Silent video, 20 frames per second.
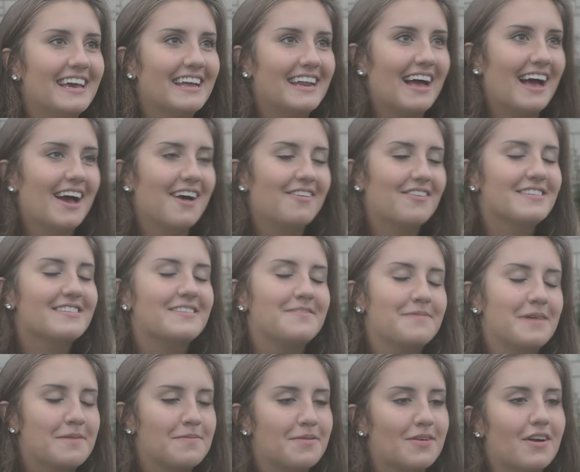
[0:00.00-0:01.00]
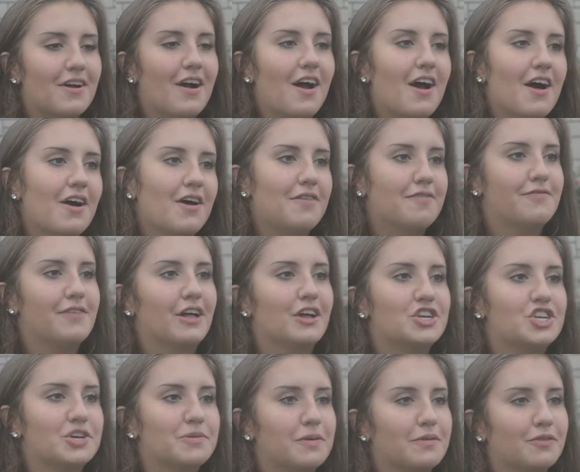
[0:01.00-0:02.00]
and I was a member of
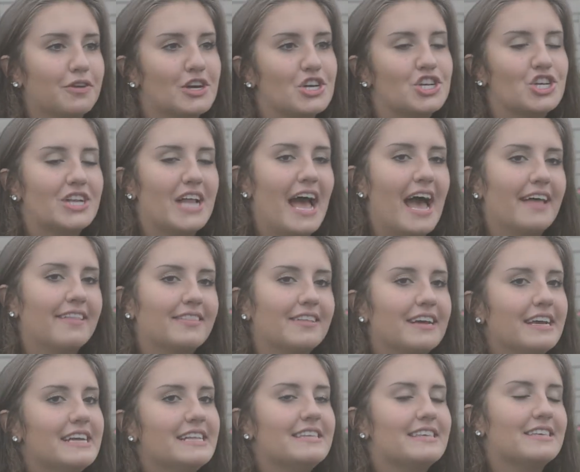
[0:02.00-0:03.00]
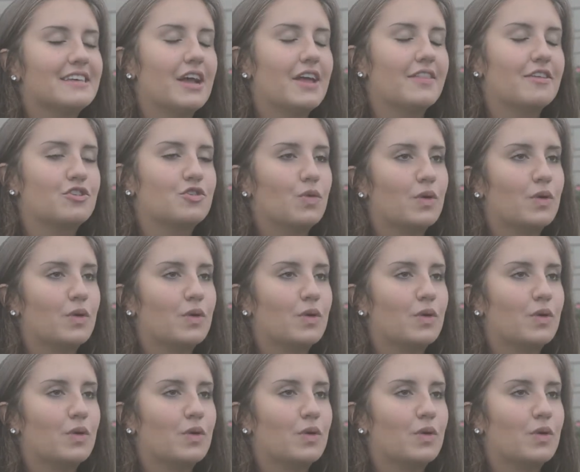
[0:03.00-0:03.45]
Fellowship of Christian Athletes in the